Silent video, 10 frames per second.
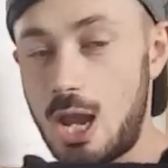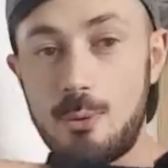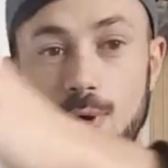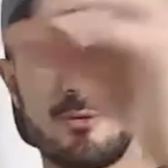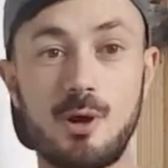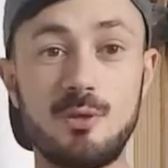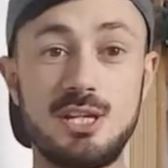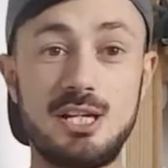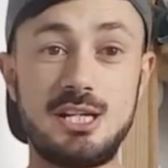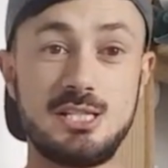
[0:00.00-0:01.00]
And then we've
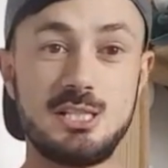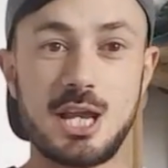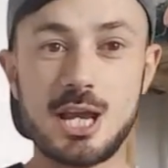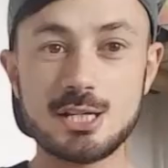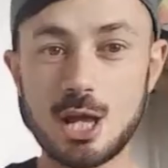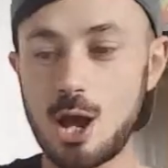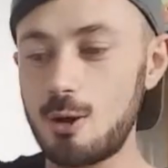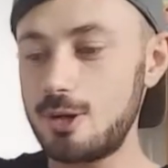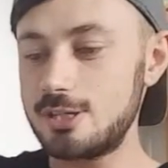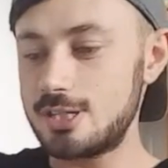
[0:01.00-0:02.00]
got the
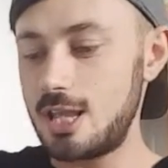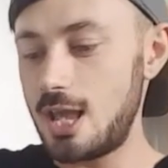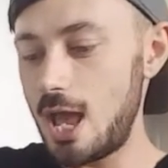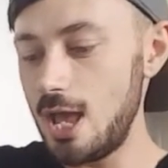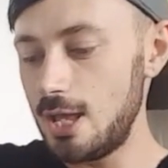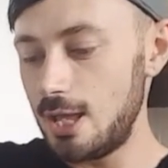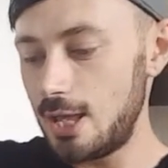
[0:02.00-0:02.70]
Stegosaurus here.